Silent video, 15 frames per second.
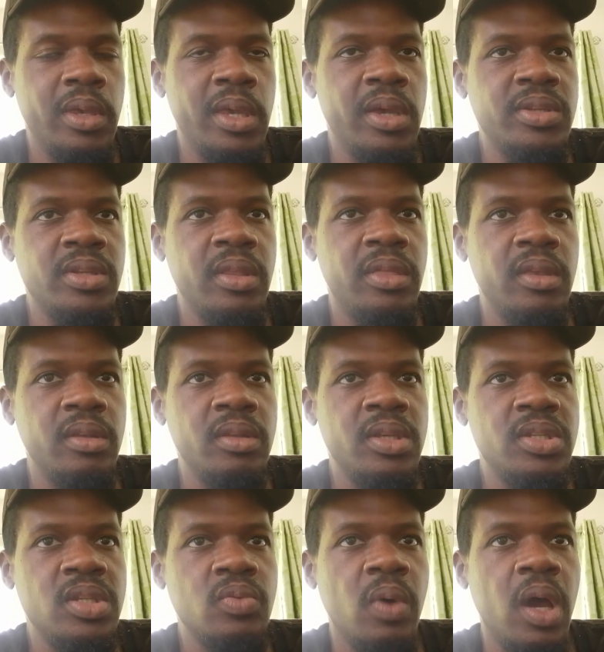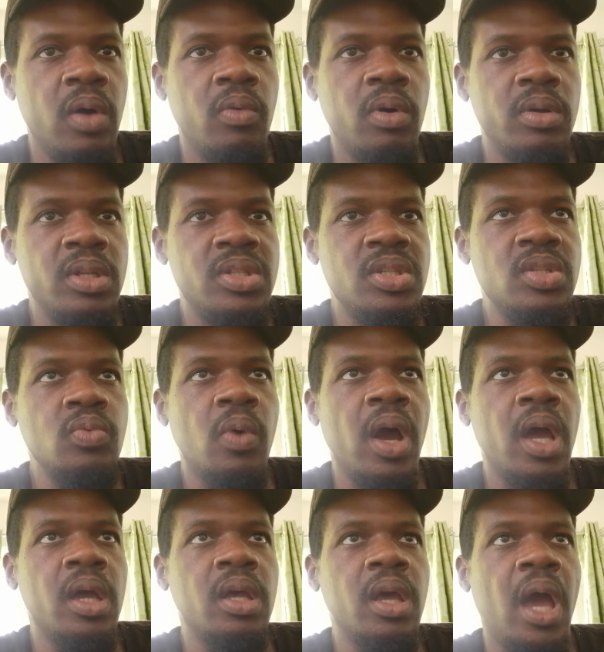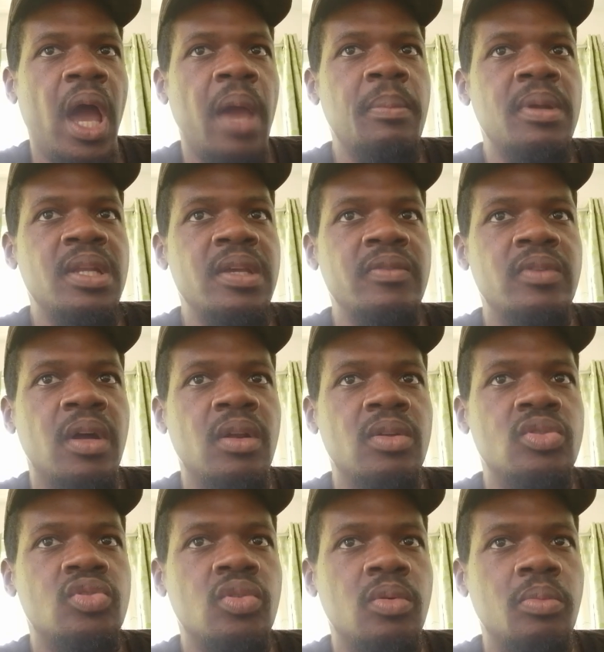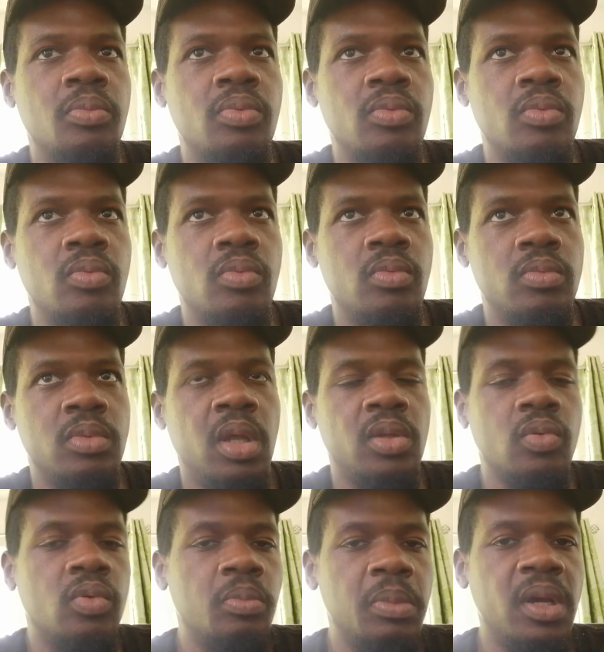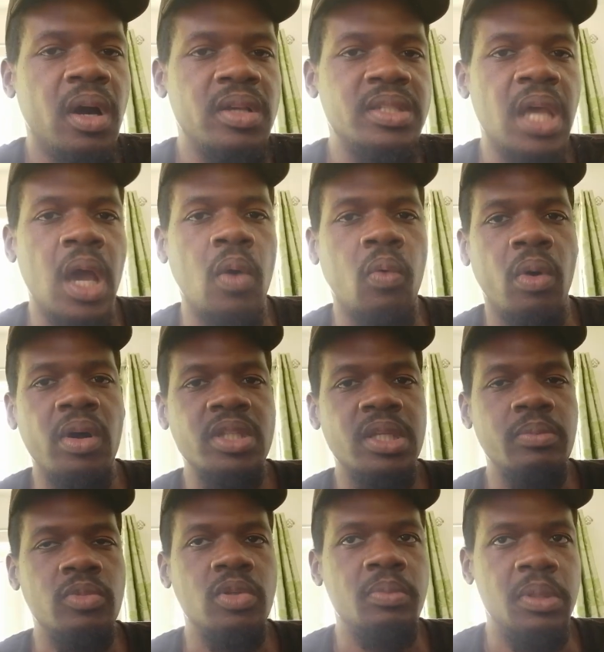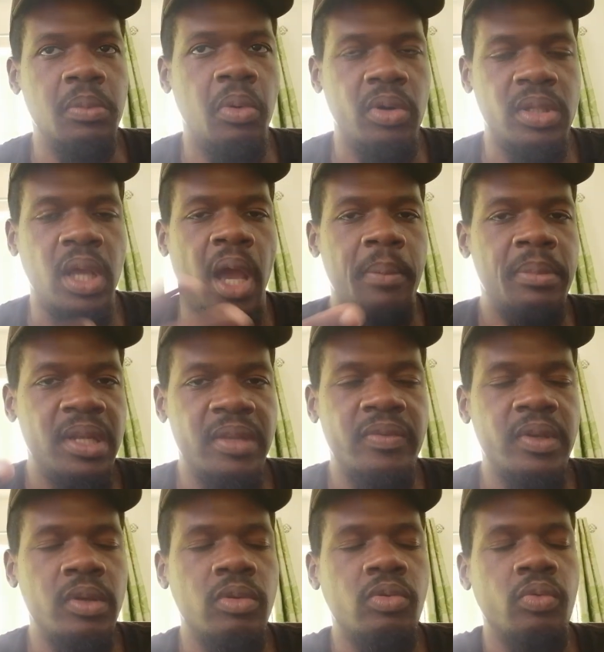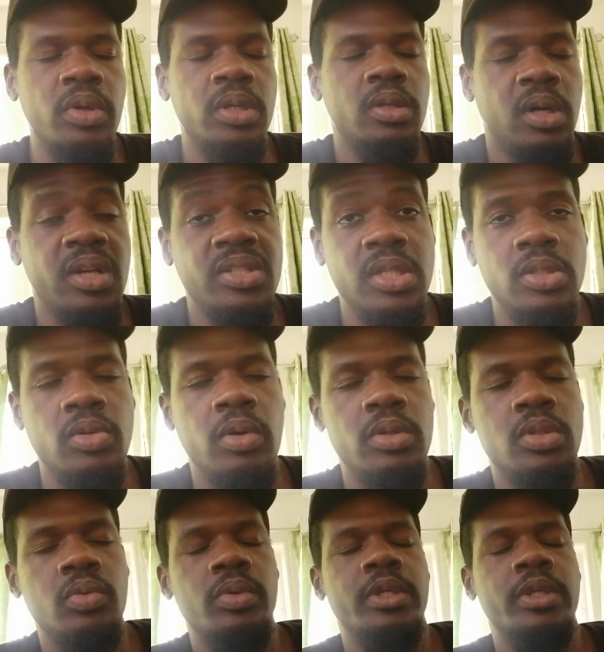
Here's the thing. This is why I believe Donald Trump, not only because I want him to be, but I believe he will win because he's going